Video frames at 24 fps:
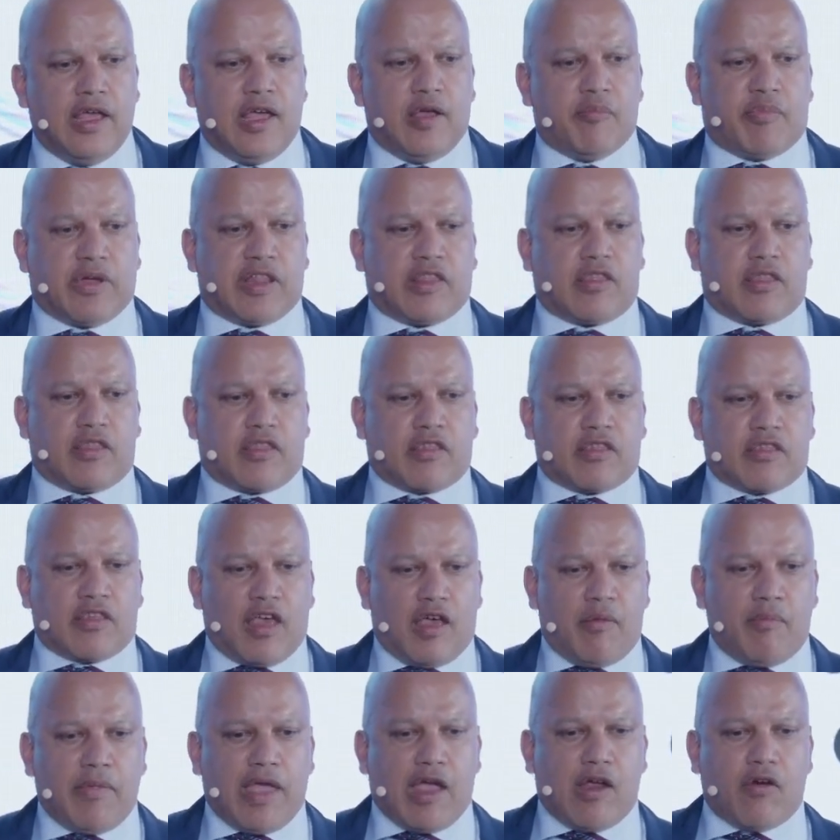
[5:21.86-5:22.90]
But
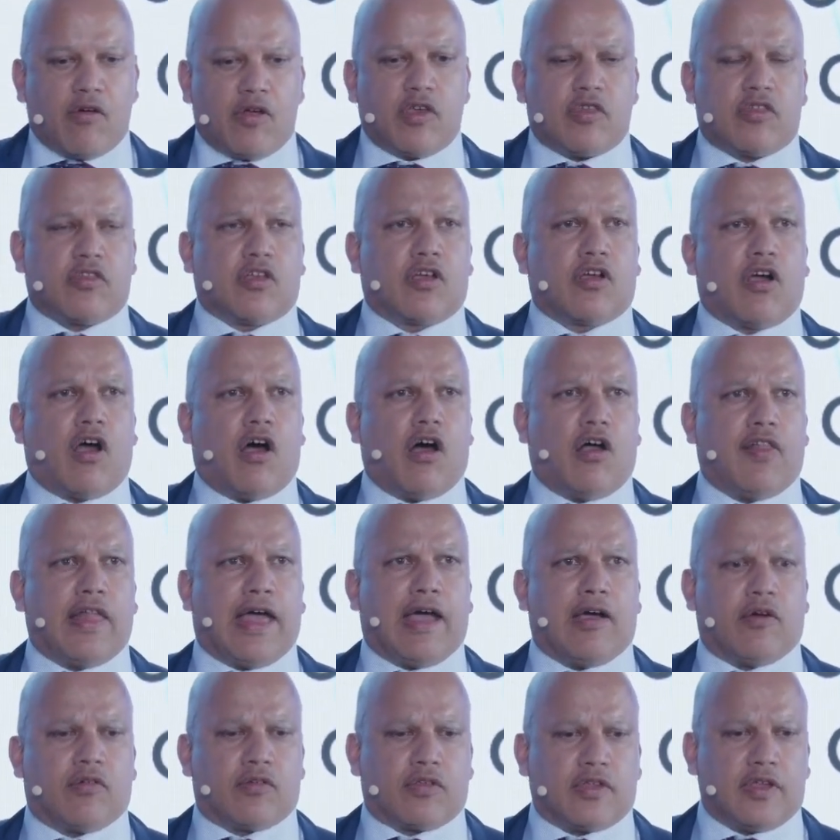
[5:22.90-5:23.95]
some areas to call
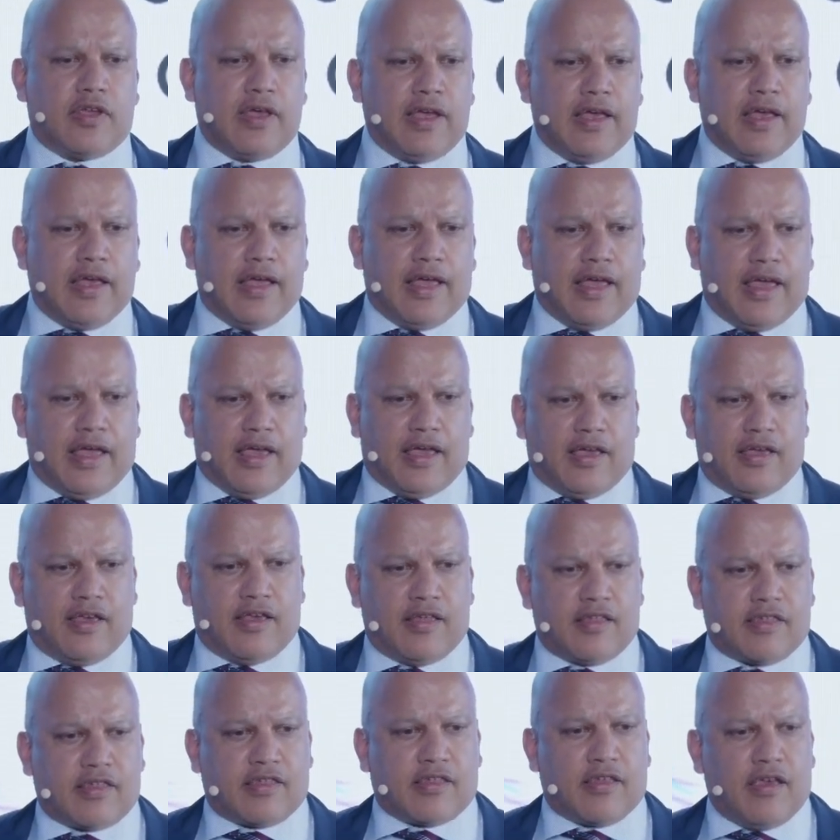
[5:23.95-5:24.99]
out
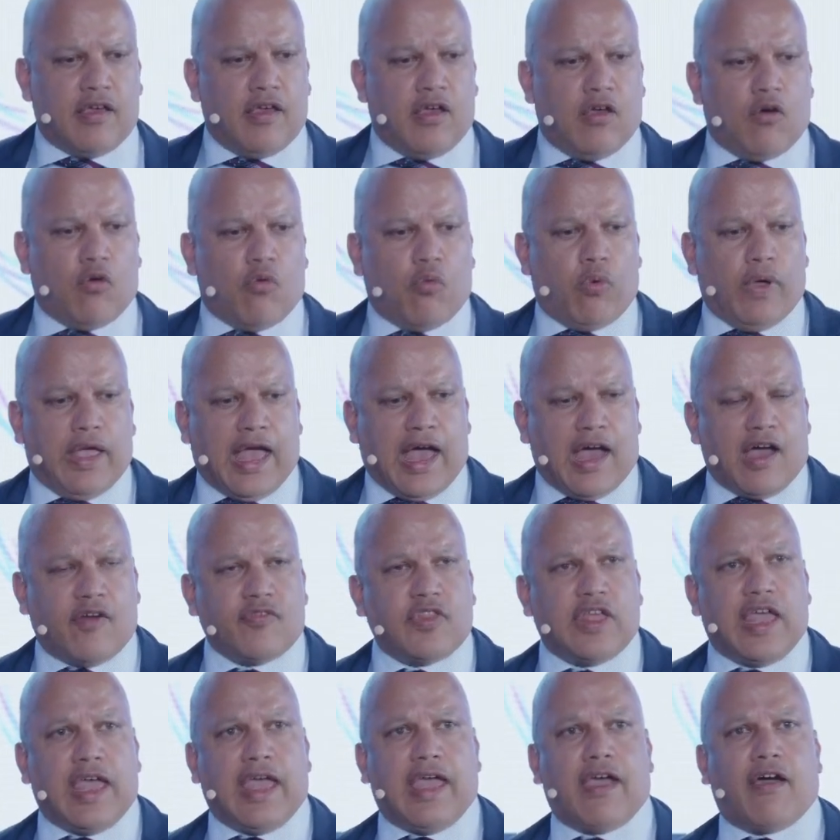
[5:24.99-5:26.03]
is we have
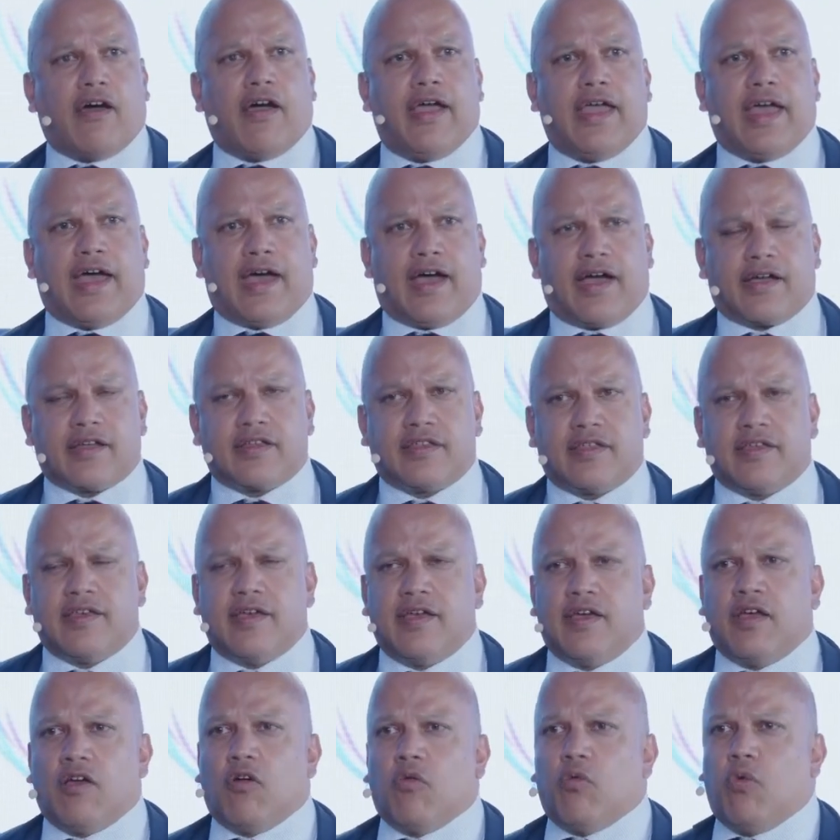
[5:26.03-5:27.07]
the AI Act,
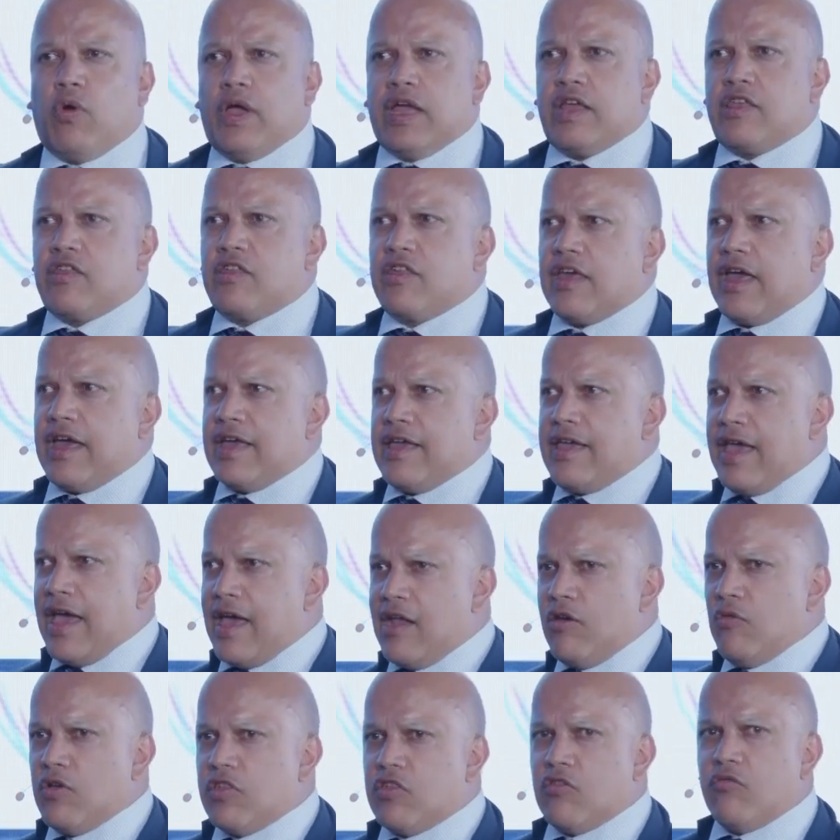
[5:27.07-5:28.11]
which
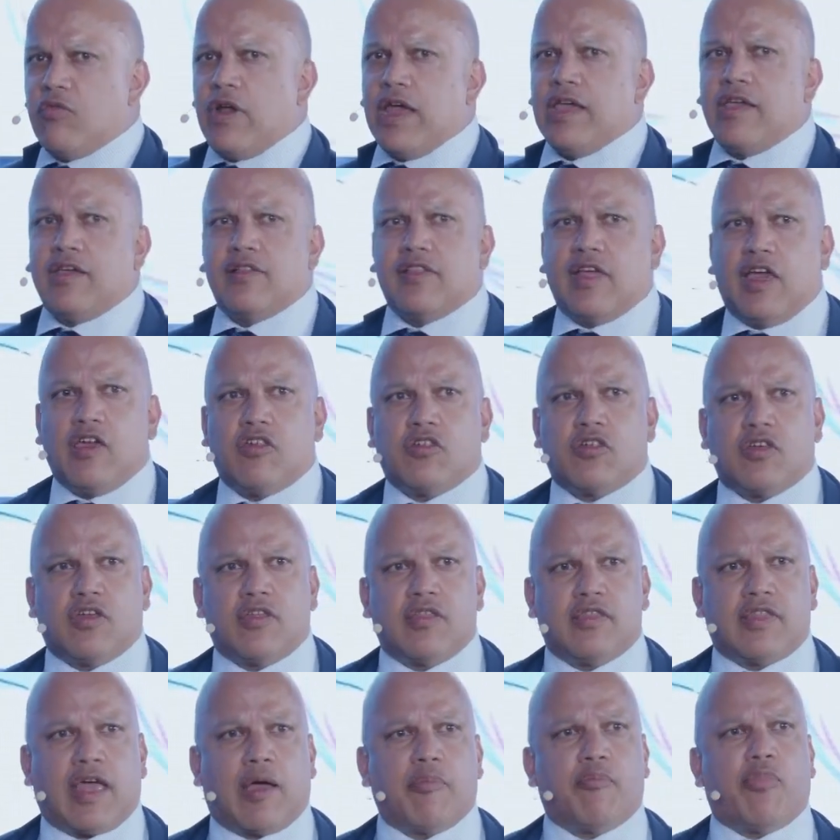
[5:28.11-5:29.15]
again was a
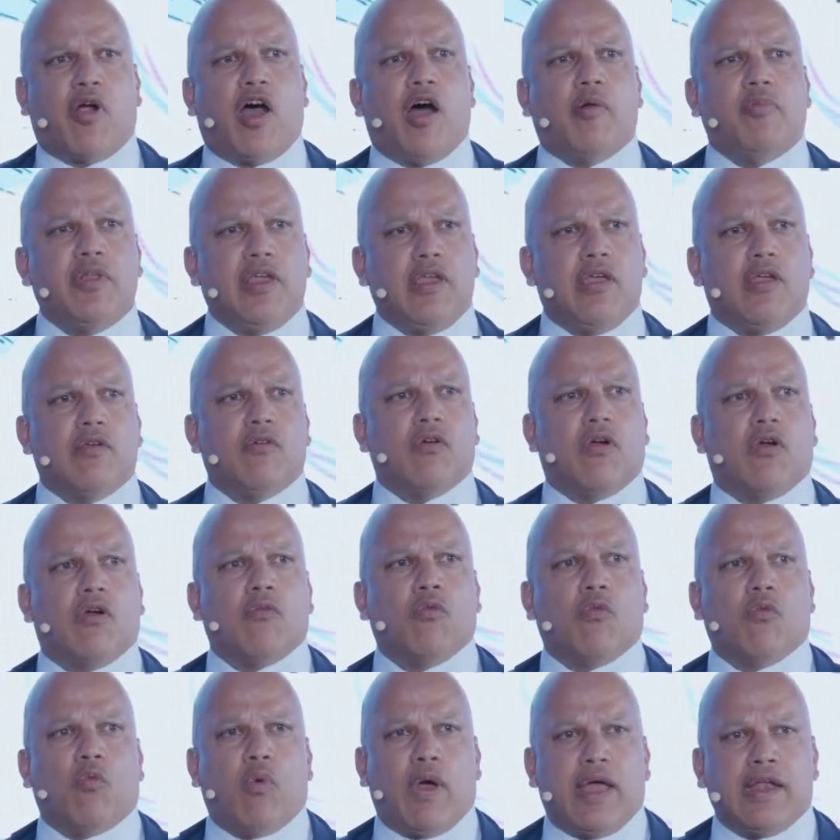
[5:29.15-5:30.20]
regulation that probably
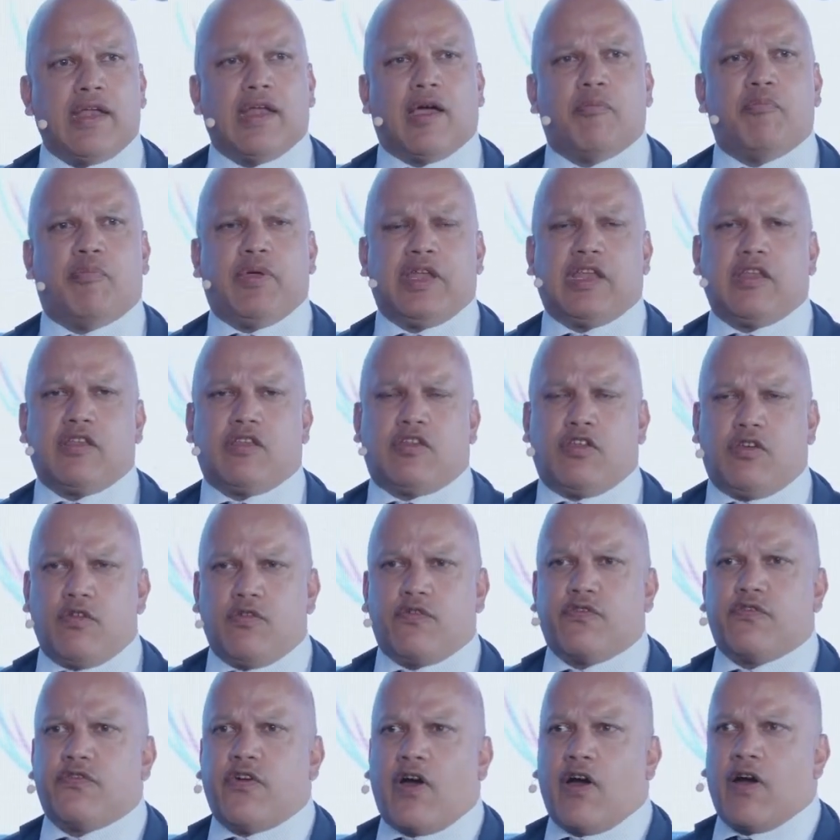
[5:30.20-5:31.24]
went a bit too
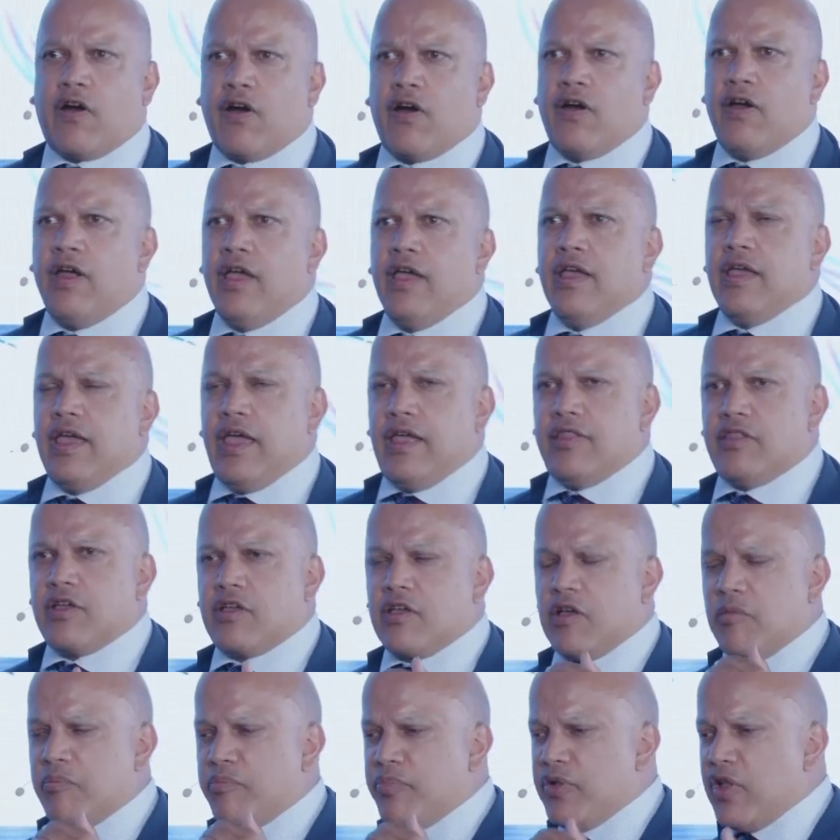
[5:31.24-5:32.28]
far in the
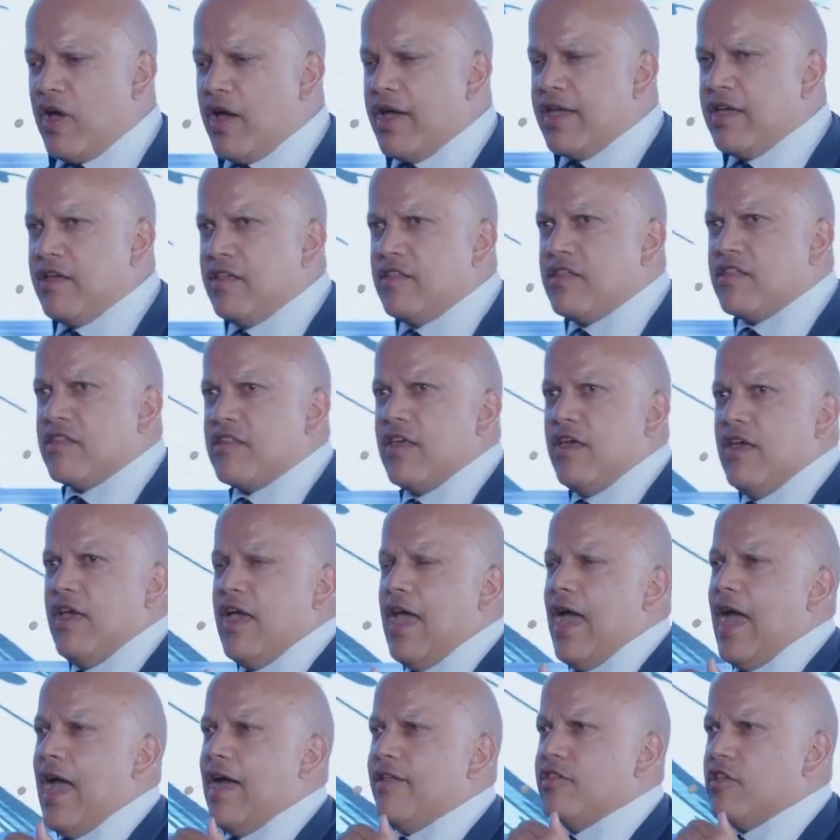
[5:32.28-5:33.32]
compliance
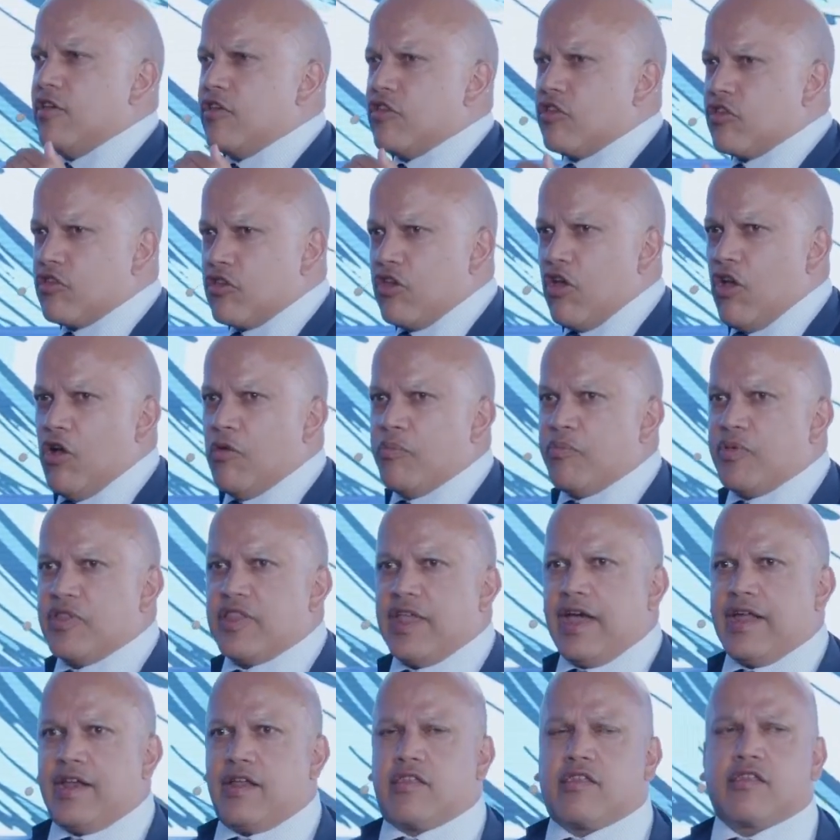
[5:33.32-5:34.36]
and the scope
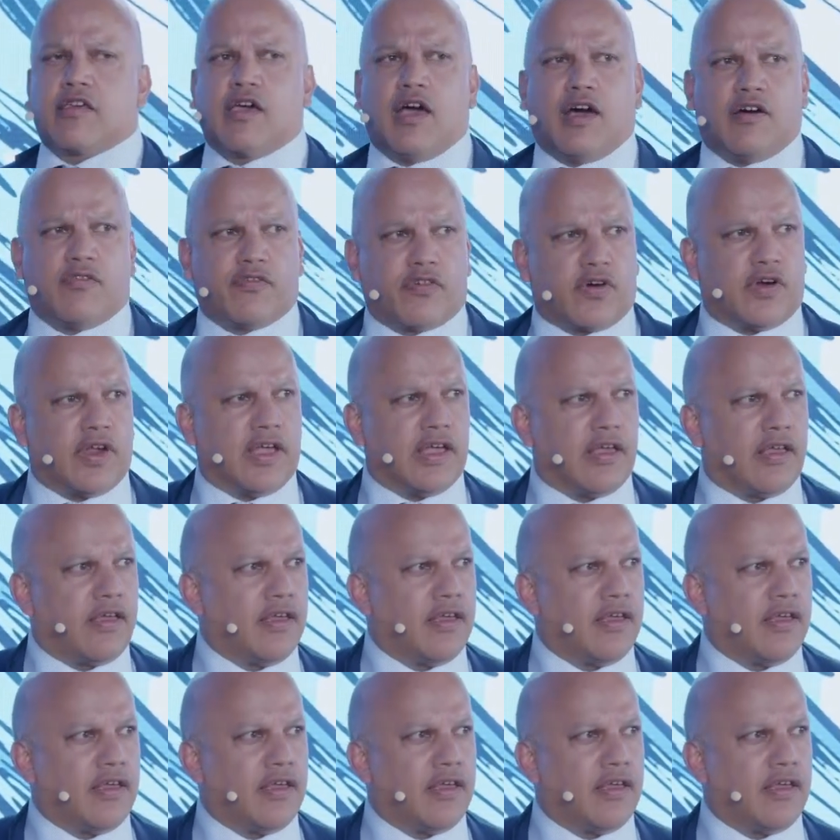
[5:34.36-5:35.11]
that it's covering.